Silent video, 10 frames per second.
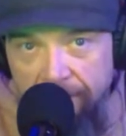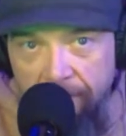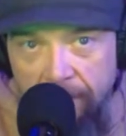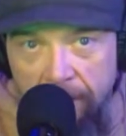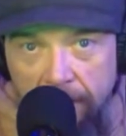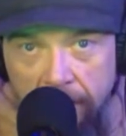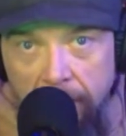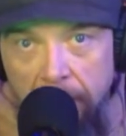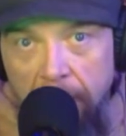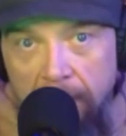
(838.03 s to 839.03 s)
everything,
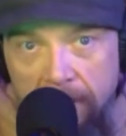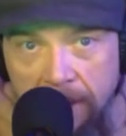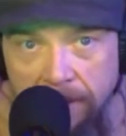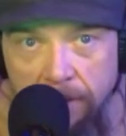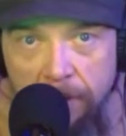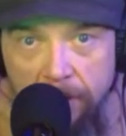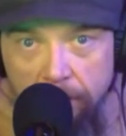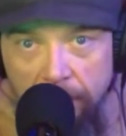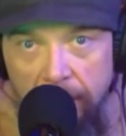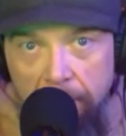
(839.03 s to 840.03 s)
that's where
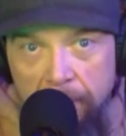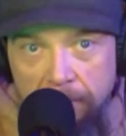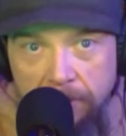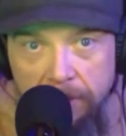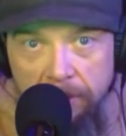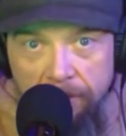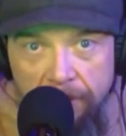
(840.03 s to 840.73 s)
it'll get posted, your